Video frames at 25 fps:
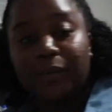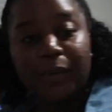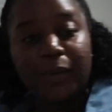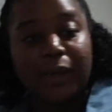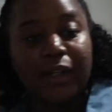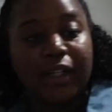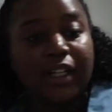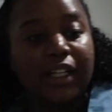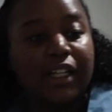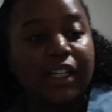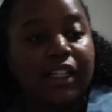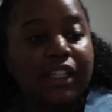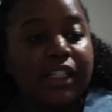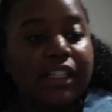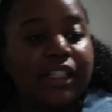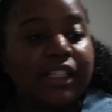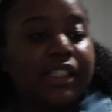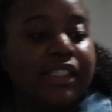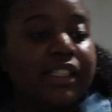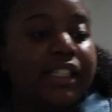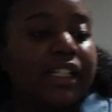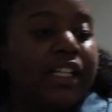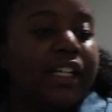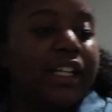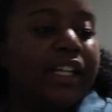we're gonna
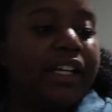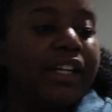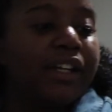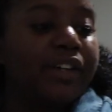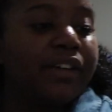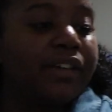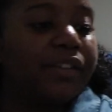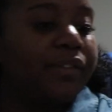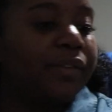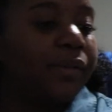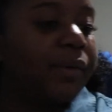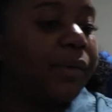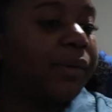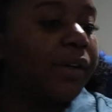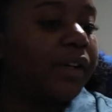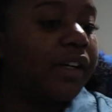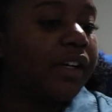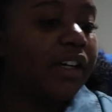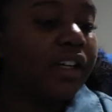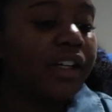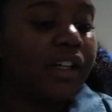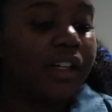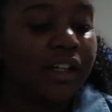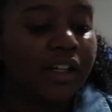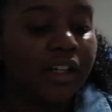sit here
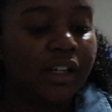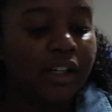for